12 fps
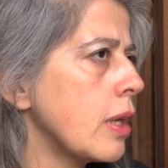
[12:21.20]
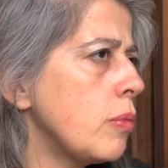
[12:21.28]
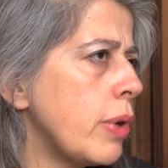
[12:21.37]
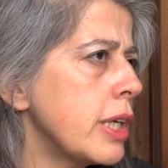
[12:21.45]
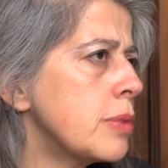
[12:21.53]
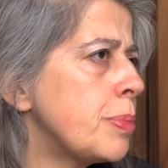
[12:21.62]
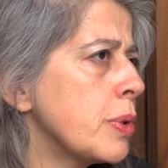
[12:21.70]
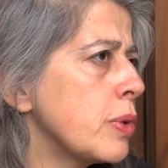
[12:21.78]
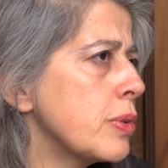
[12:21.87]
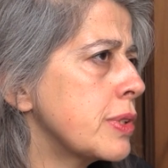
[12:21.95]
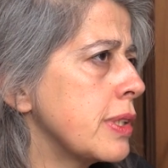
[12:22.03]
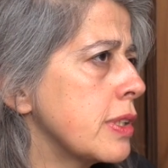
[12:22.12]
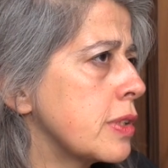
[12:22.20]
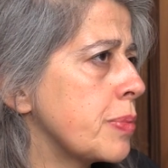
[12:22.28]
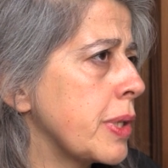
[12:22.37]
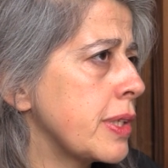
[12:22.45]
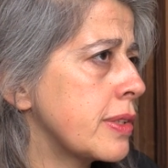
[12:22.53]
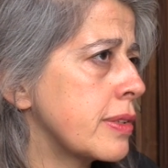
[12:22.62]
white poles in the
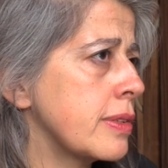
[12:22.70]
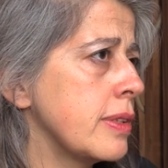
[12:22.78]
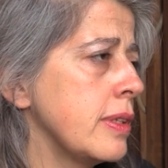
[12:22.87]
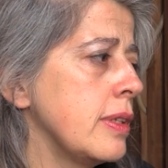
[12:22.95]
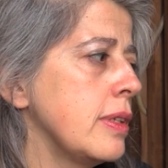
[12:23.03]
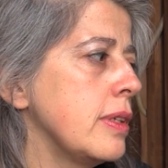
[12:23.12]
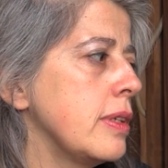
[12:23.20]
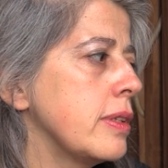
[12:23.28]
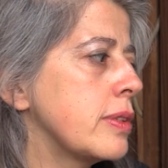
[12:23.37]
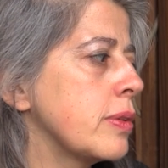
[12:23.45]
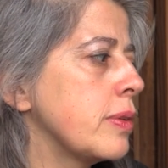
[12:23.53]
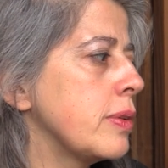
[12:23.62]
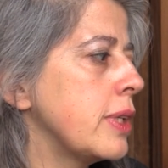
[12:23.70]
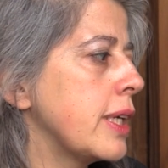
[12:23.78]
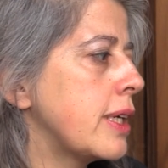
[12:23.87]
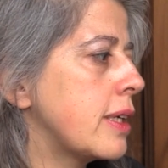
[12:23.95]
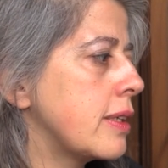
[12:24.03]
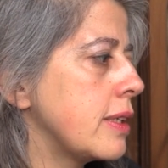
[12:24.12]
space. So
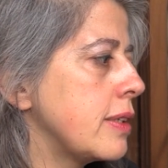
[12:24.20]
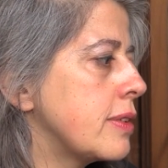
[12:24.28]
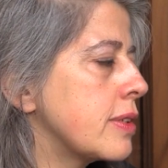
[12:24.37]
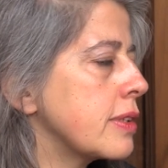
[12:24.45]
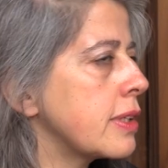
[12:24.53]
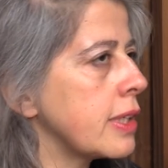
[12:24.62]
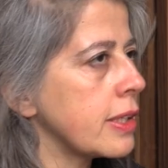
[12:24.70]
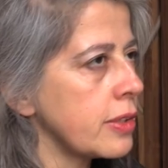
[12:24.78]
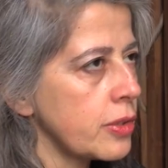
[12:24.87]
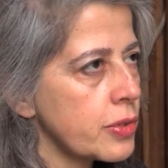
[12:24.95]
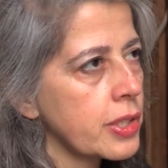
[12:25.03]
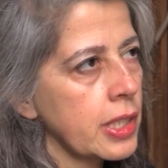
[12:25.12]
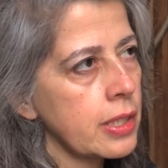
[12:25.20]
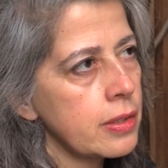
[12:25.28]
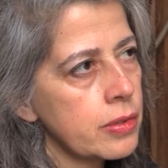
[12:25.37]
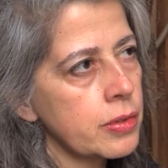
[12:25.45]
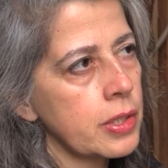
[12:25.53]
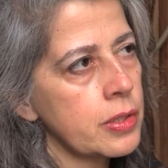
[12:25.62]
like inserting a new
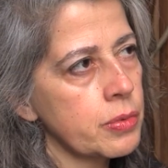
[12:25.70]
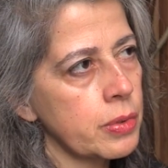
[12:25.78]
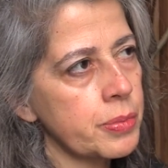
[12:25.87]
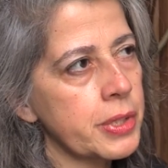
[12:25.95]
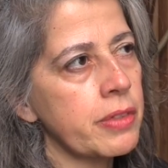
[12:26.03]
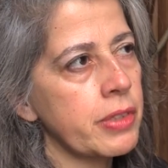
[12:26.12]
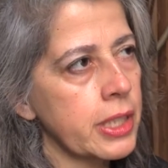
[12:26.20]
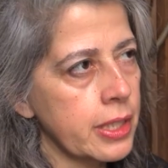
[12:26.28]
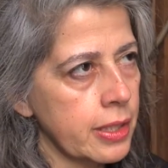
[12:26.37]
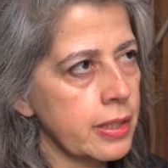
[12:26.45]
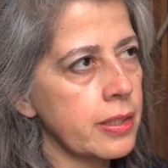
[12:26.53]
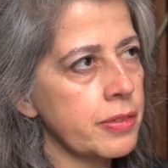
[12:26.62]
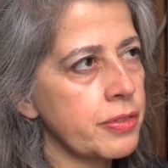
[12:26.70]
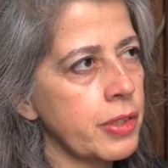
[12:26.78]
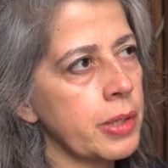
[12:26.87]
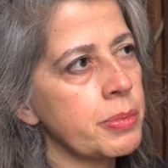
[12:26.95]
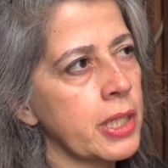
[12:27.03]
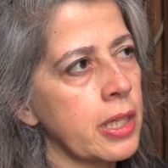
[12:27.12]
skin to this room, giving another
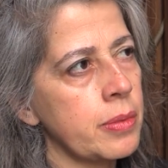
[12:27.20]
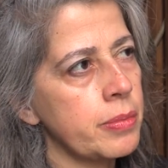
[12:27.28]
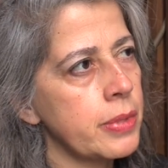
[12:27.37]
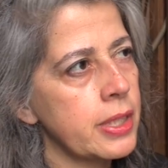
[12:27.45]
frame time